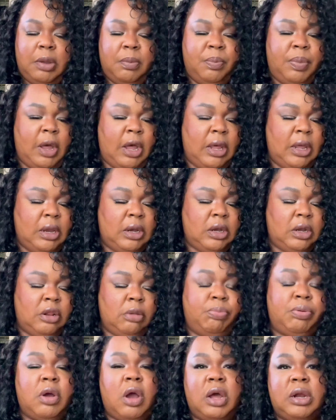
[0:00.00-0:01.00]
But the
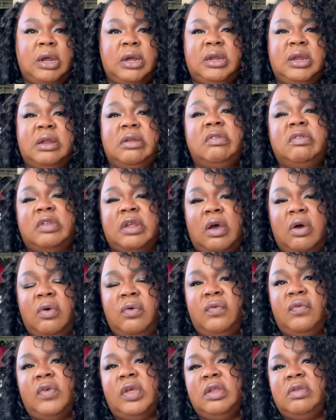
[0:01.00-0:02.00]
product
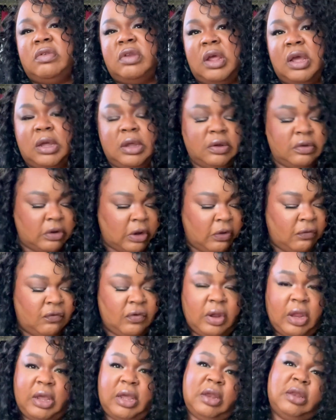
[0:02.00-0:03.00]
itself is nice. I feel
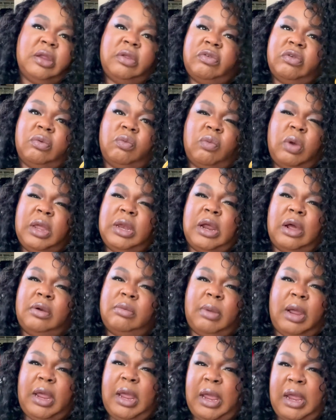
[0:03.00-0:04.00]
like it doesn't weigh down
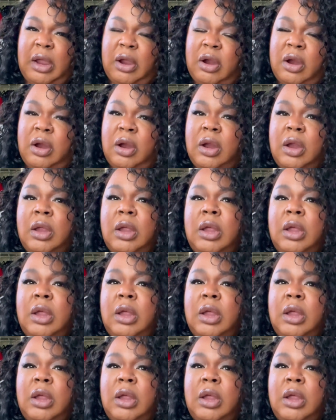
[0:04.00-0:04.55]
my hair.